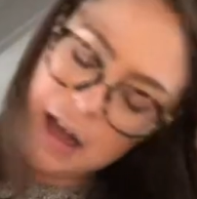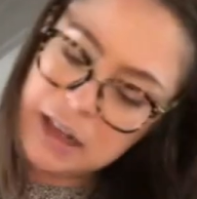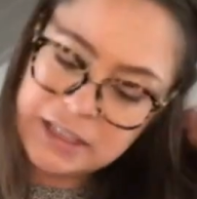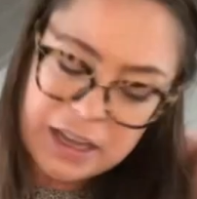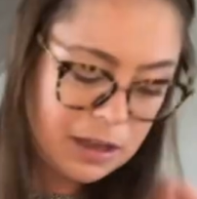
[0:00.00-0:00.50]
I'll
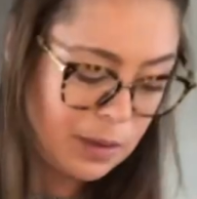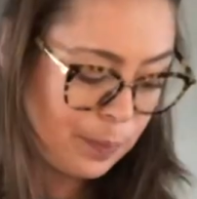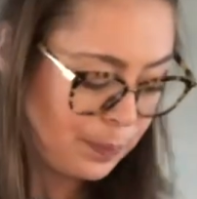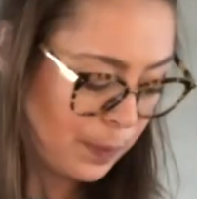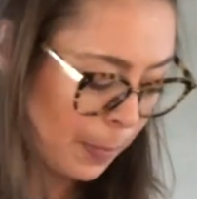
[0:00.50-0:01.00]
take
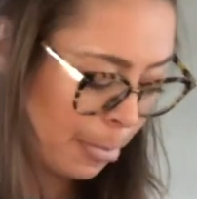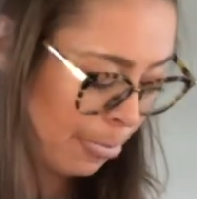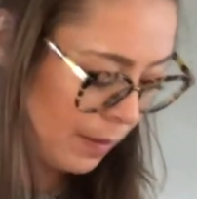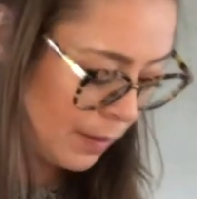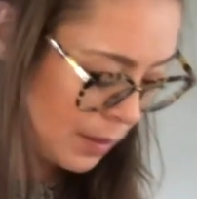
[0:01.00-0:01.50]
them.
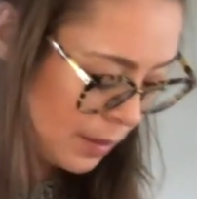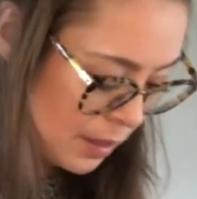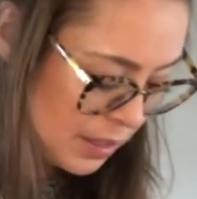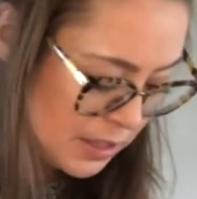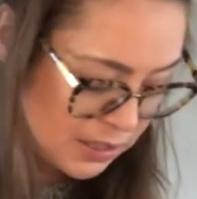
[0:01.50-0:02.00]

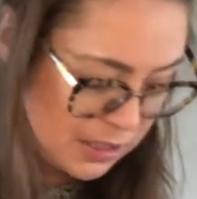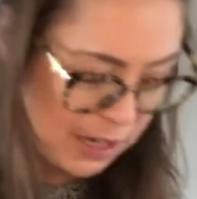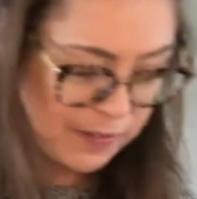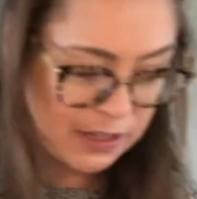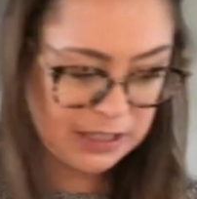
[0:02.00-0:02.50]
These are side
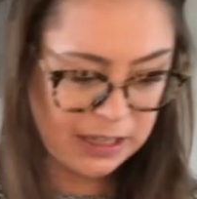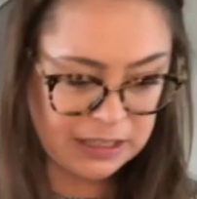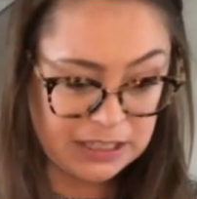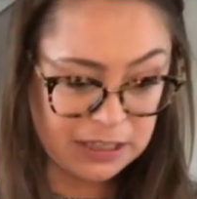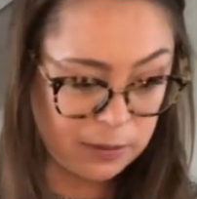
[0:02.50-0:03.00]
effects I
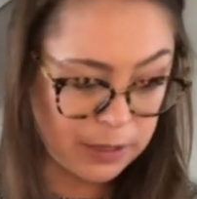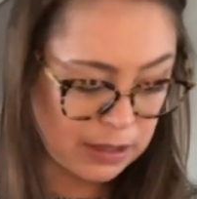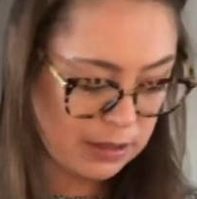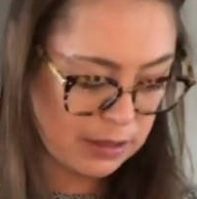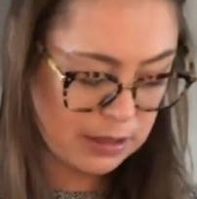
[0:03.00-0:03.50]
can deal with.
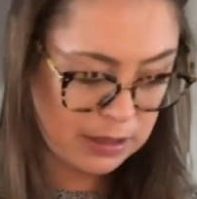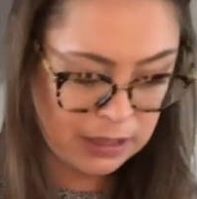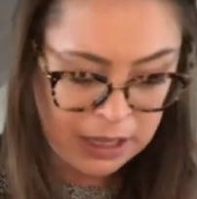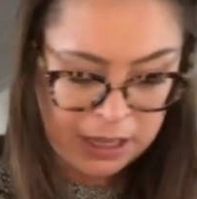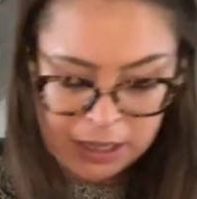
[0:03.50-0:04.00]

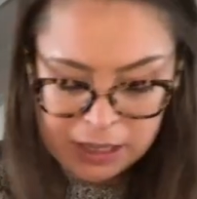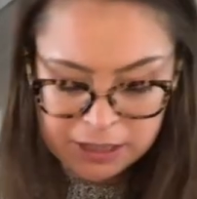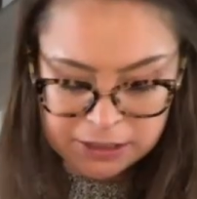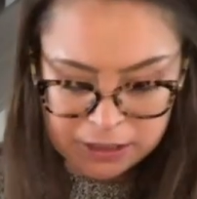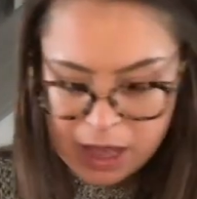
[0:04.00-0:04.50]

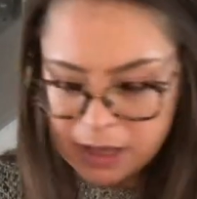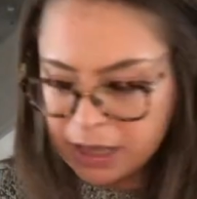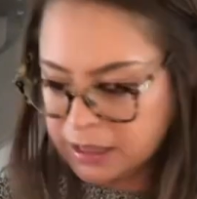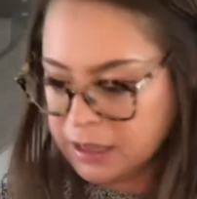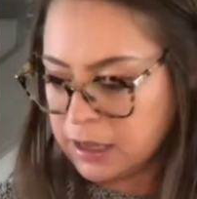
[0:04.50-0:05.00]
So yeah, I
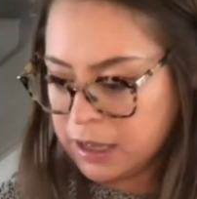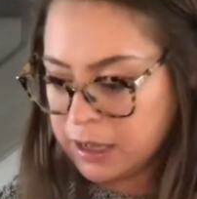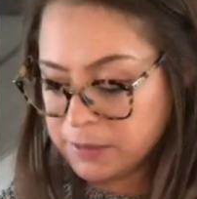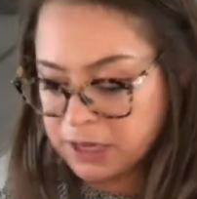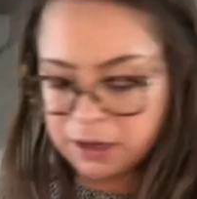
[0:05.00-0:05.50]
think
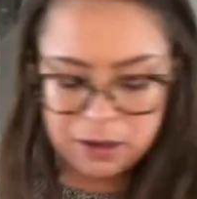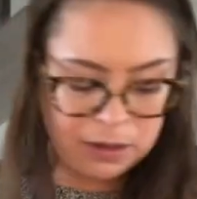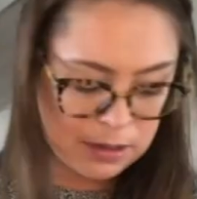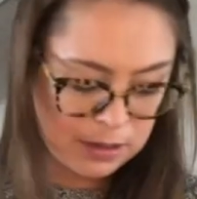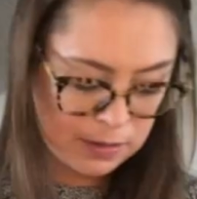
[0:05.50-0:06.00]
I'm done
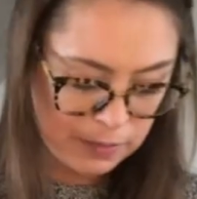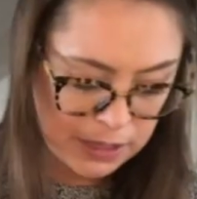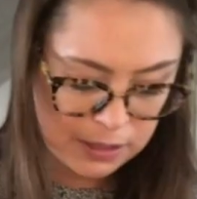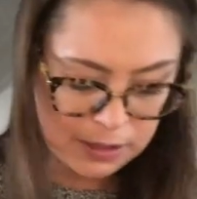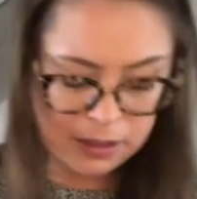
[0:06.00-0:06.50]

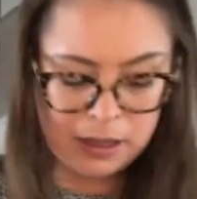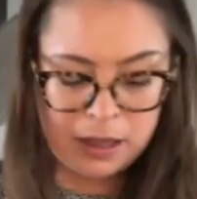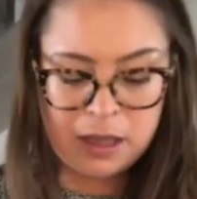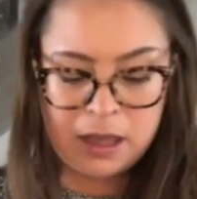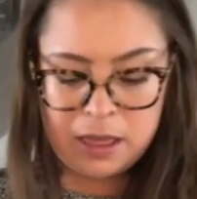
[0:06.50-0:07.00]
with
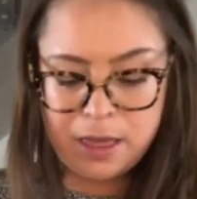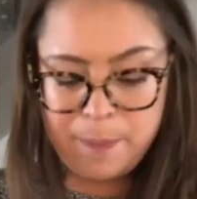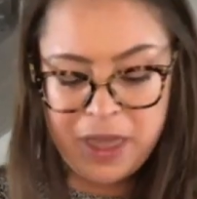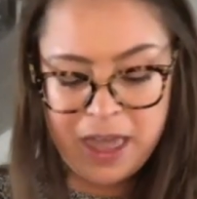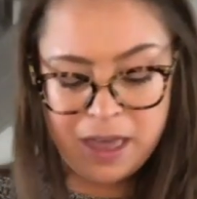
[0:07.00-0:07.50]
the
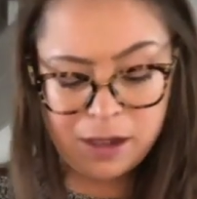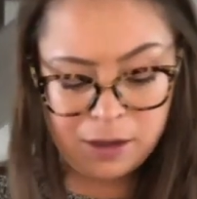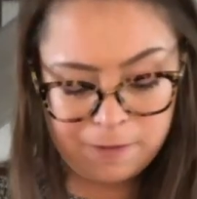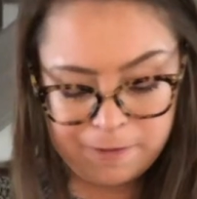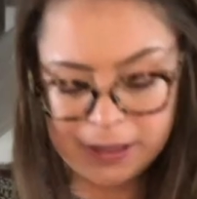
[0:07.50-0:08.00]

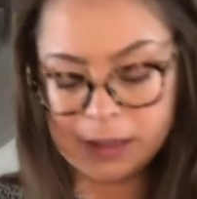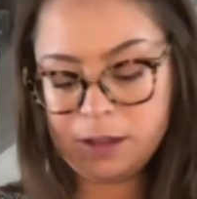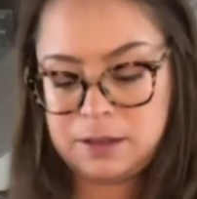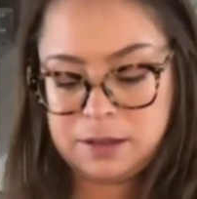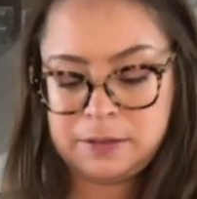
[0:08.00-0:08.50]
pill
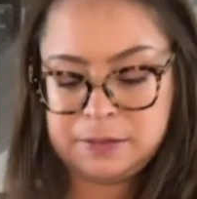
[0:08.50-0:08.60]
fill.